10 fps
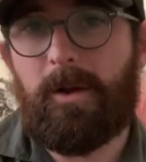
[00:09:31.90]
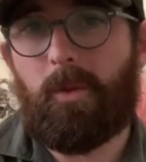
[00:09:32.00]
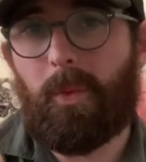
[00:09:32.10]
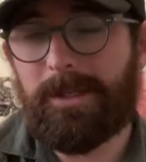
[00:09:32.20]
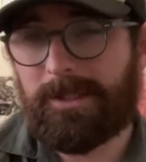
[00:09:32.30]

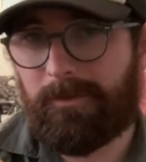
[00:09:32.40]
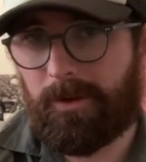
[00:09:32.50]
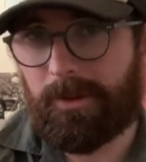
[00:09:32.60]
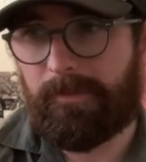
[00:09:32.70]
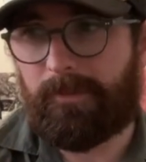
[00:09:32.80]
Once you've
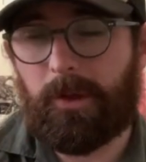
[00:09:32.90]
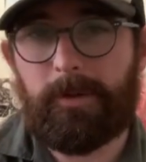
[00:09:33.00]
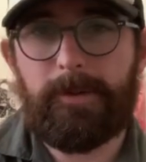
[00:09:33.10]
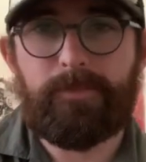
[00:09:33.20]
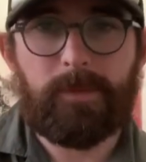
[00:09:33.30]
got them
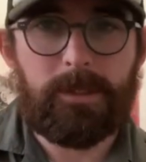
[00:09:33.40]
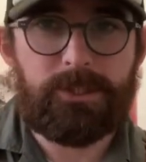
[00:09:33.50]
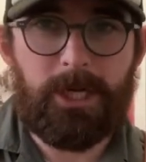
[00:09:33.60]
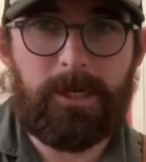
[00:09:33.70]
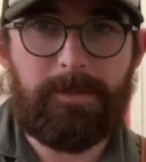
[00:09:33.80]
flowing,
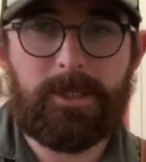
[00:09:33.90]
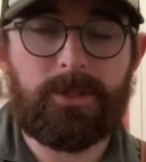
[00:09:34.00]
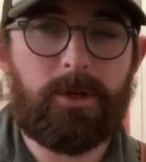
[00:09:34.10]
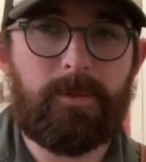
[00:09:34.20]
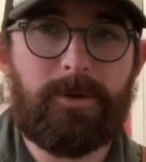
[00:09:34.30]
chuck a
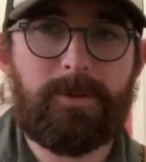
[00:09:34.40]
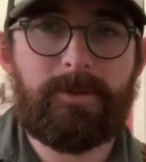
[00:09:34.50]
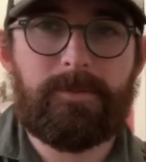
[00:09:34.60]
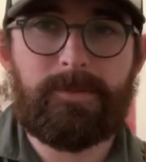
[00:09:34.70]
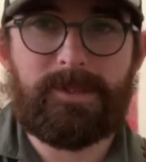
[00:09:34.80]
metronome
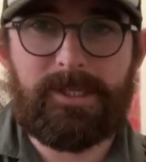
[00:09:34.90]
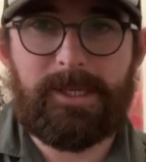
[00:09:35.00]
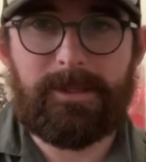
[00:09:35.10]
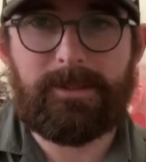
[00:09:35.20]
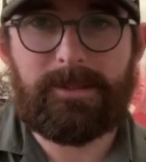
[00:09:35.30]
on,
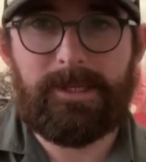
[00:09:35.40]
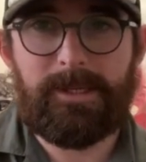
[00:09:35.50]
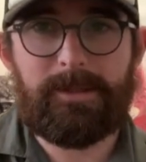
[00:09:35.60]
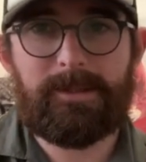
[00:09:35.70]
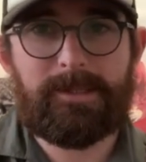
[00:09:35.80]
tick,
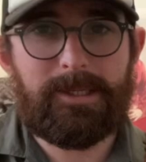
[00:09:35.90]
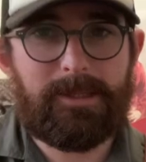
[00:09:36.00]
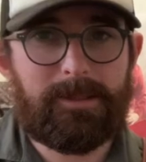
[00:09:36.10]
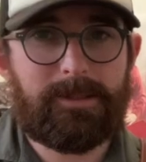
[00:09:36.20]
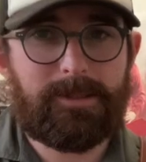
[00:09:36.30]
tick,
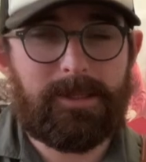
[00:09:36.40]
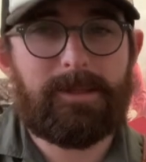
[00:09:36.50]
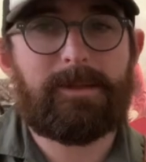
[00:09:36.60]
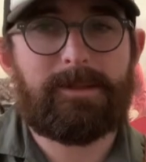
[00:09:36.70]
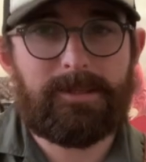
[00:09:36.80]
tick,
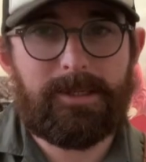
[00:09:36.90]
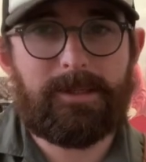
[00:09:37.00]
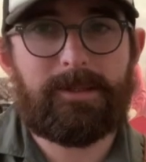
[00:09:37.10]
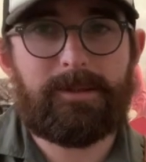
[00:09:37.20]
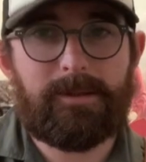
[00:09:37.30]
tick, tick.
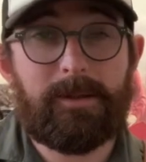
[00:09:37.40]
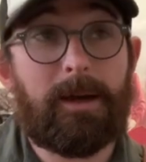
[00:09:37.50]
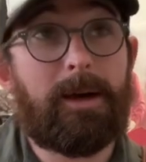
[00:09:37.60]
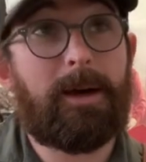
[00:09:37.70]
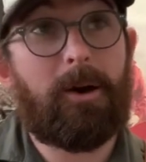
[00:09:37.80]

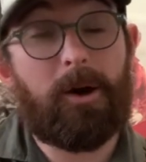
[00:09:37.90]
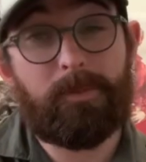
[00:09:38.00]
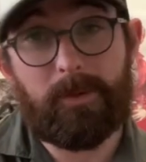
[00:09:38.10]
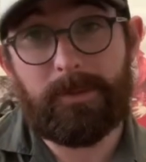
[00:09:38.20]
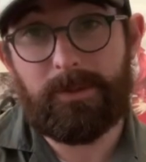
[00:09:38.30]

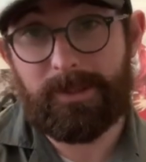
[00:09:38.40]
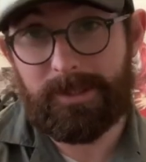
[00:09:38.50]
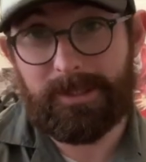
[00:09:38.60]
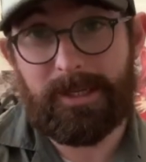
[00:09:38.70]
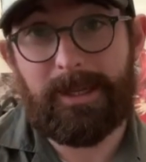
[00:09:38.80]
I'd probably do this
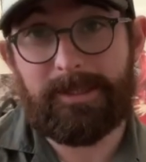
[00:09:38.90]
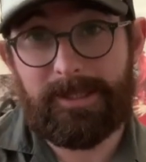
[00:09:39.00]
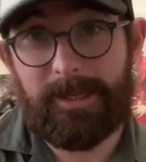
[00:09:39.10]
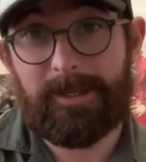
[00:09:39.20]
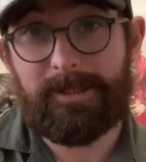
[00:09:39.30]
at the start.
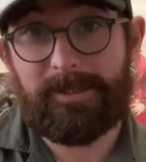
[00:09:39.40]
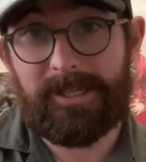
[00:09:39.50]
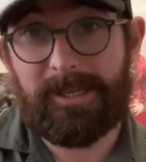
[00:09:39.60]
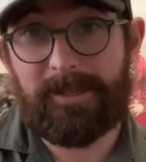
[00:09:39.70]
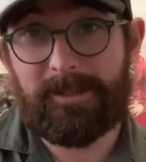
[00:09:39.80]
Tick,
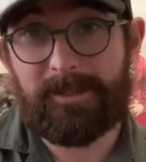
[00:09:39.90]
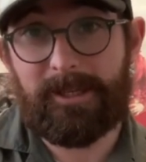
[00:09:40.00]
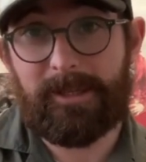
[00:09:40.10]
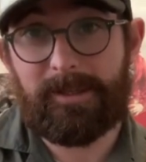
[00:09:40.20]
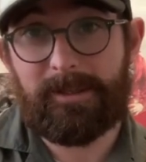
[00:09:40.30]
tick,
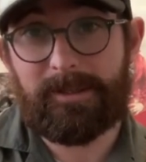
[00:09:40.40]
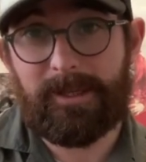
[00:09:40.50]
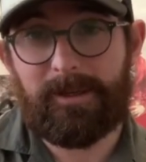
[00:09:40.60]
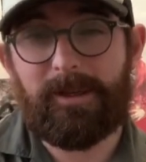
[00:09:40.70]
tick, tick.